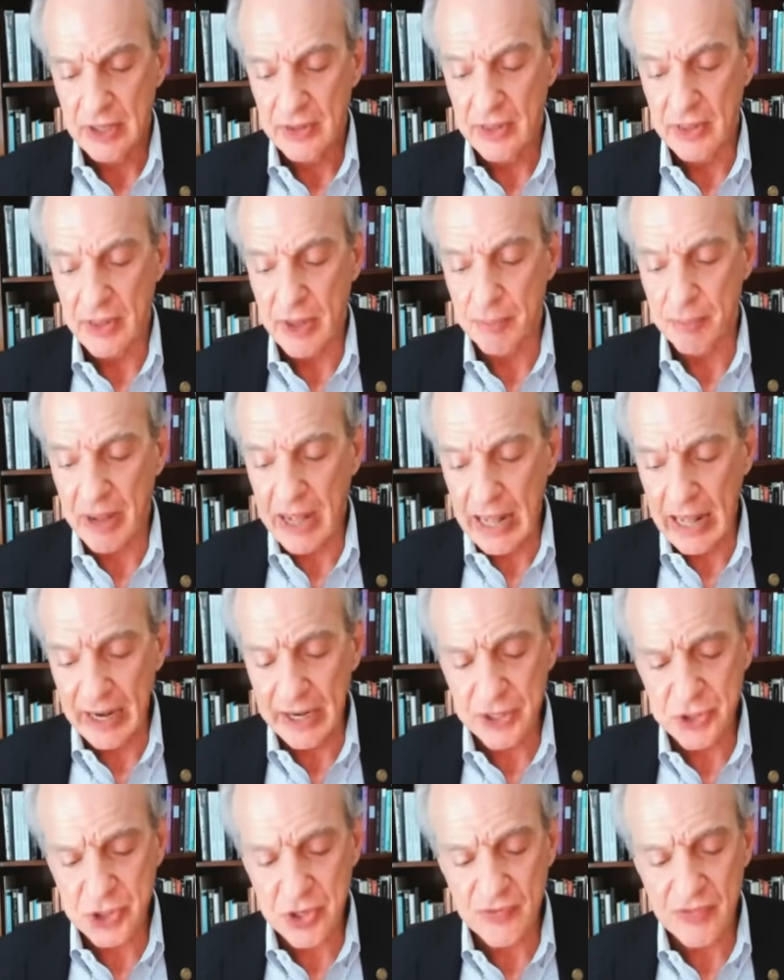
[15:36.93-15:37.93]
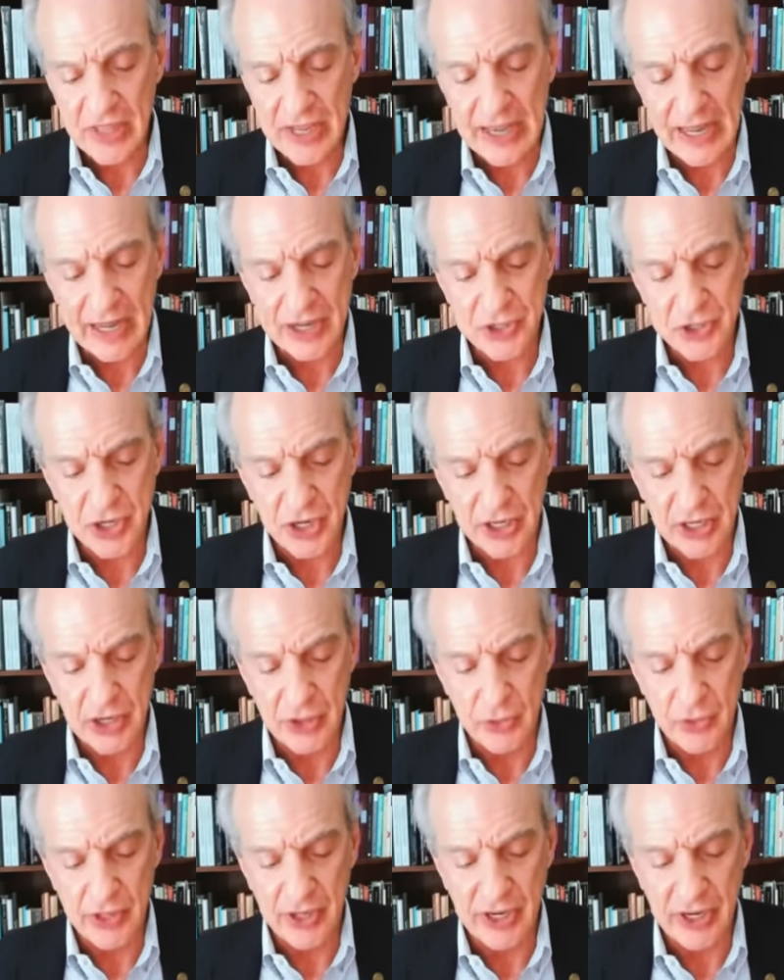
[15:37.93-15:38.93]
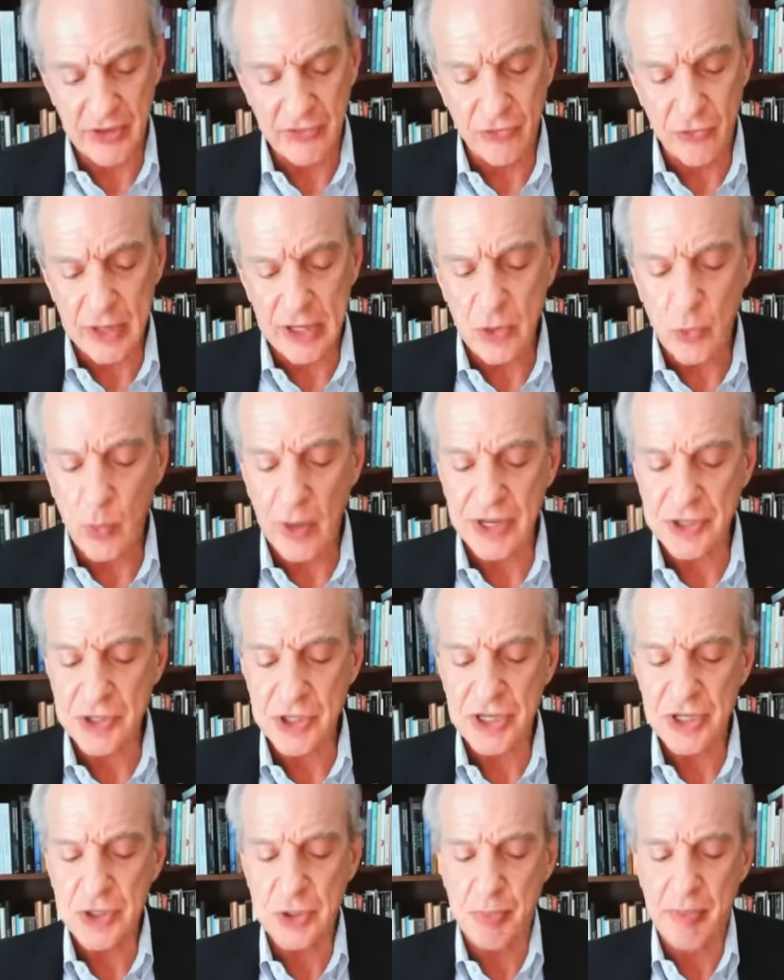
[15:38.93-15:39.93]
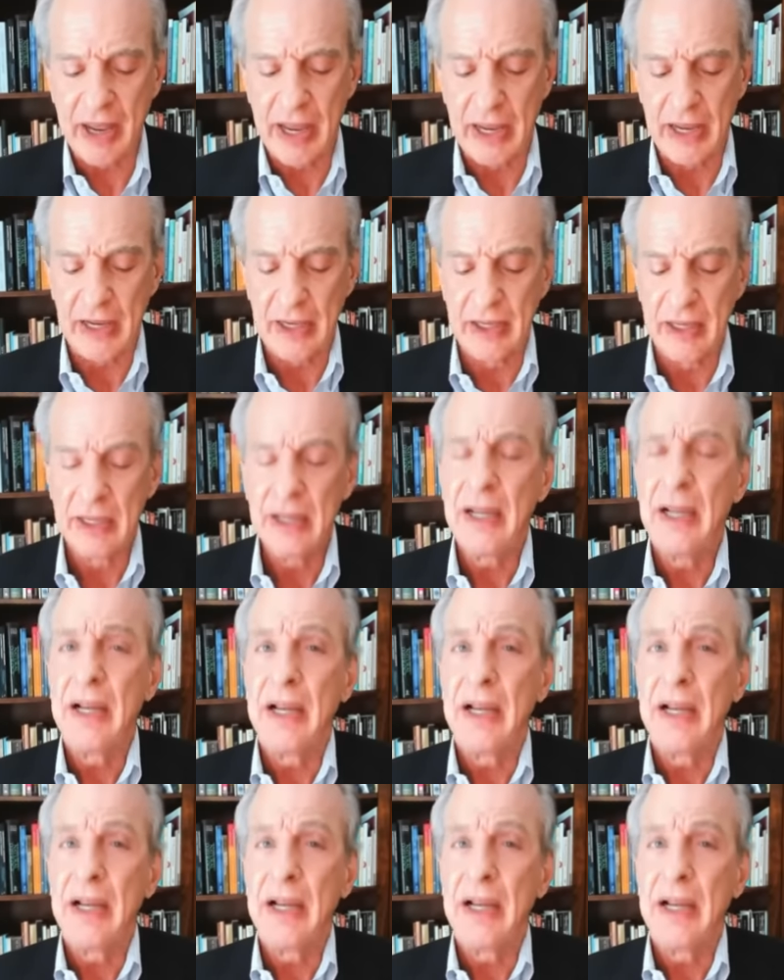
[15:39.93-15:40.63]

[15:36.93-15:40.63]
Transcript: that the bodies of the executed, if request is made,